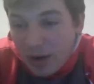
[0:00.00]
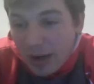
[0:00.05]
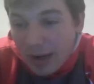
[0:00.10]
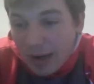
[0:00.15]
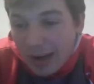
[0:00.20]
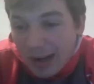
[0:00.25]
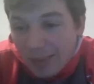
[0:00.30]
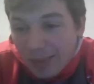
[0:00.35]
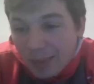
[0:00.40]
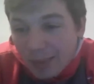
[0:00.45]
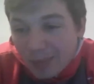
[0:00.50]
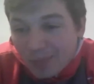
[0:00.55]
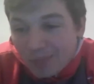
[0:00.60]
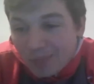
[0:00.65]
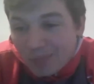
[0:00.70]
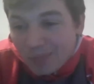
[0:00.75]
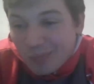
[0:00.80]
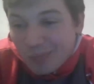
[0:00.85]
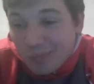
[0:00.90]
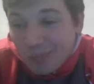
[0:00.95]

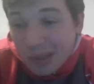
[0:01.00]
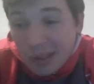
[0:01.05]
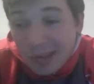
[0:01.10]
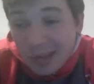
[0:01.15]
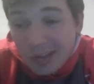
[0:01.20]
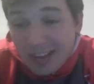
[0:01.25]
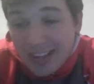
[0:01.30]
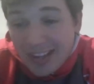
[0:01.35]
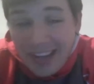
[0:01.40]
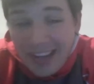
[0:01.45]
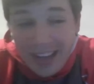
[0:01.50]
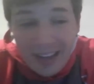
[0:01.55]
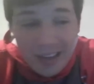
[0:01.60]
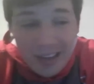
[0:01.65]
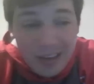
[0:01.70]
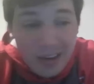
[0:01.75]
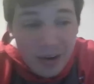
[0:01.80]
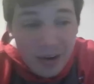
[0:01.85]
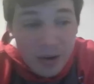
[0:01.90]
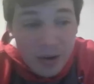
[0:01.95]
But other than that,
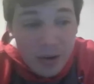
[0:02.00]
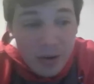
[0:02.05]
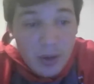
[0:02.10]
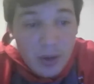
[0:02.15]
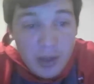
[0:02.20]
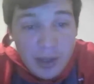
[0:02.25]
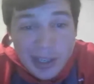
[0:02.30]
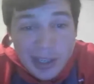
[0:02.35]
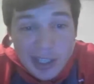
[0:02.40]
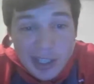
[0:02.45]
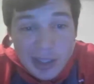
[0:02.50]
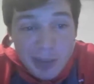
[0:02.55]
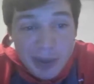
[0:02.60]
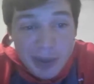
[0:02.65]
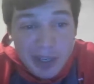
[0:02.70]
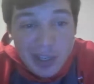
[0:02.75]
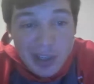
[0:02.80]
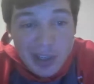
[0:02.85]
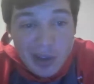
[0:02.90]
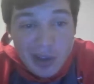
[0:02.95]
it's
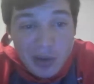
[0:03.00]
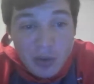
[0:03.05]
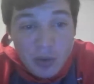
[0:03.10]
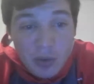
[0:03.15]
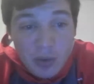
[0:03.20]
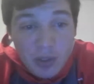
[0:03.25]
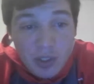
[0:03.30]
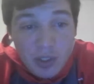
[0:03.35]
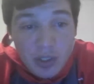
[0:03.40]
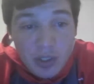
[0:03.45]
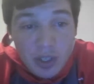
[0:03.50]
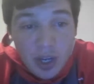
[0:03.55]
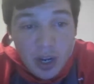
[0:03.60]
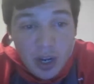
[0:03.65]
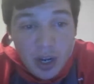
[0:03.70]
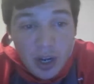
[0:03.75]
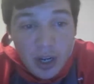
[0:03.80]
been a huge